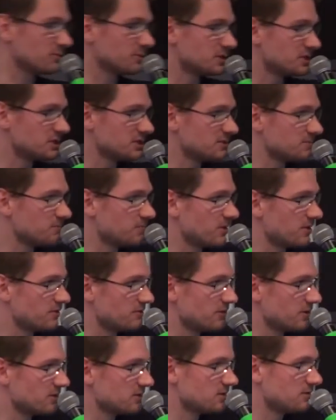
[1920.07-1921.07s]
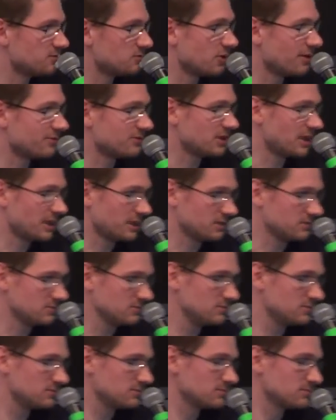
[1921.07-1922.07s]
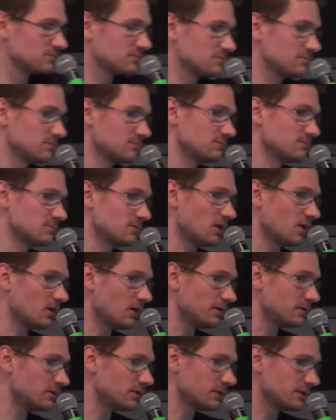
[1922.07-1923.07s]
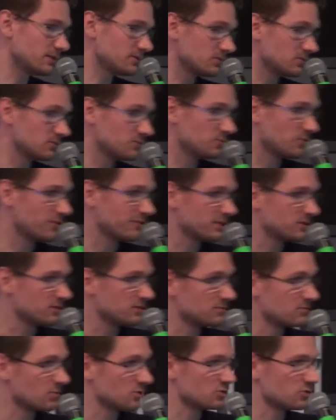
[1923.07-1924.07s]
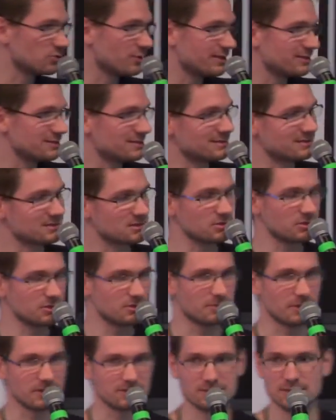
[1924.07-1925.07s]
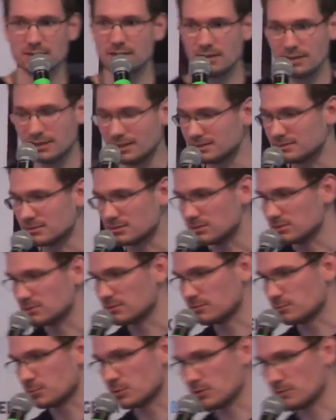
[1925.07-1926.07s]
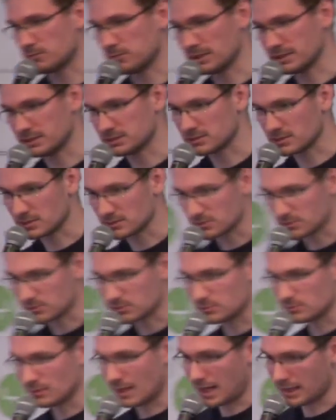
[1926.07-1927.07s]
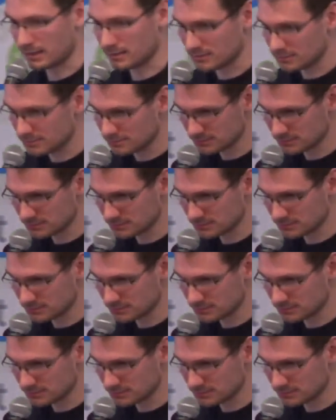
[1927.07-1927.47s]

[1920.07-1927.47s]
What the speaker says: which is perfect if you have an account and a content provider. Otherwise it's good, but it's a lot of boilerplate code to add.